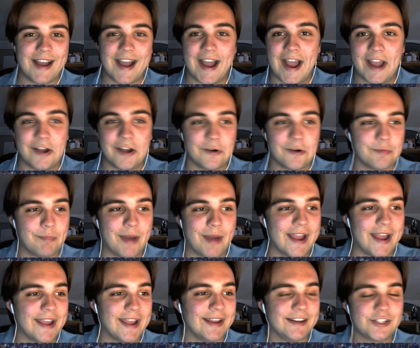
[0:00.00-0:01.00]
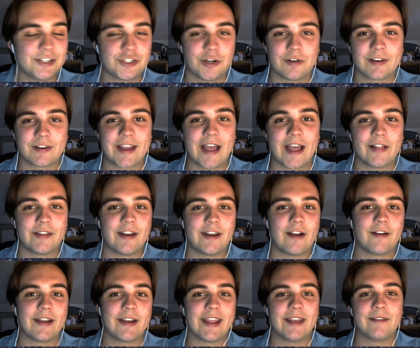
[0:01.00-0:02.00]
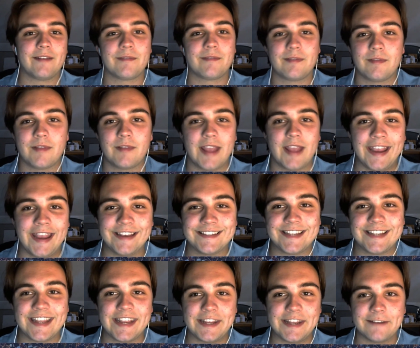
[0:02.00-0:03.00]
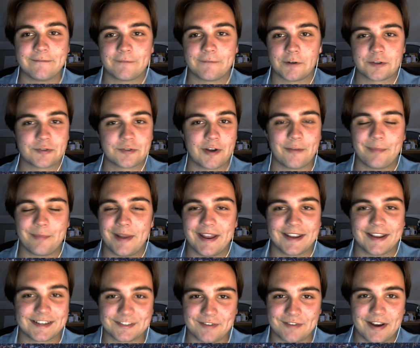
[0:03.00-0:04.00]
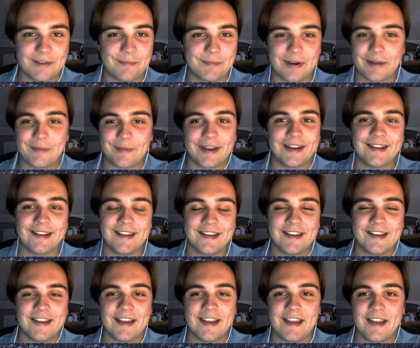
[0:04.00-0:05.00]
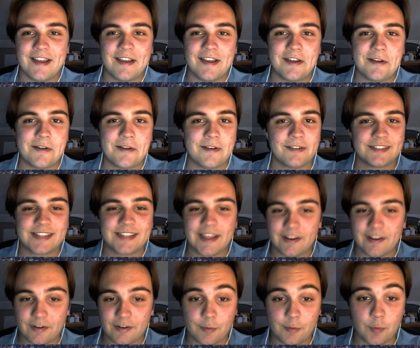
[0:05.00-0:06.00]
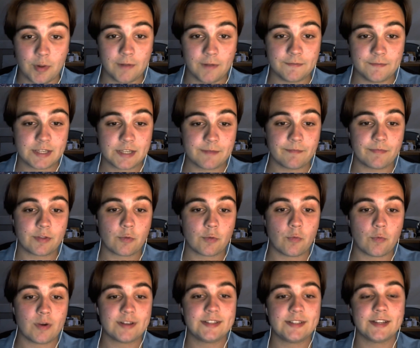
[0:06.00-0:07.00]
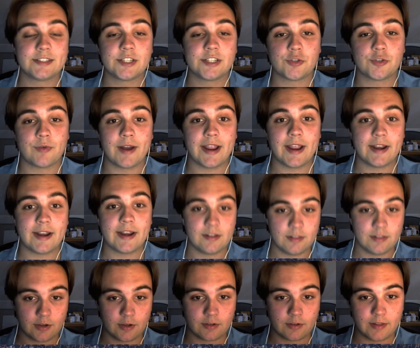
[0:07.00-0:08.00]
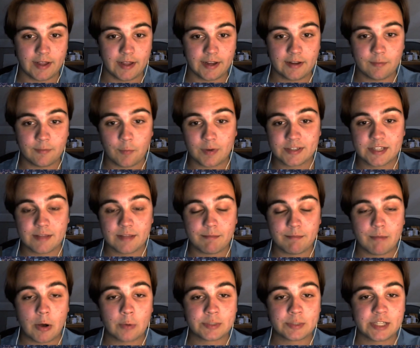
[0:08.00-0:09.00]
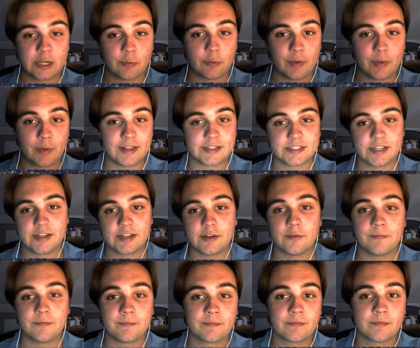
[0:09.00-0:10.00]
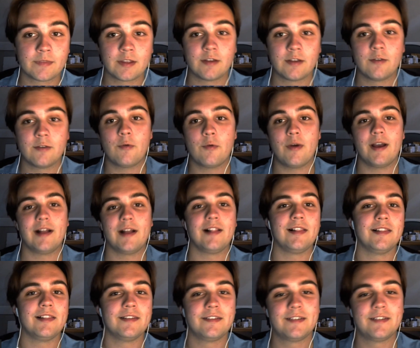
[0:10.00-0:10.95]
I don't buy it. Sure, Gallinari and 18 first round picks, right? But I mean, say you're the Wolves. What does a trade look like? What's the most you're willing to do? Well,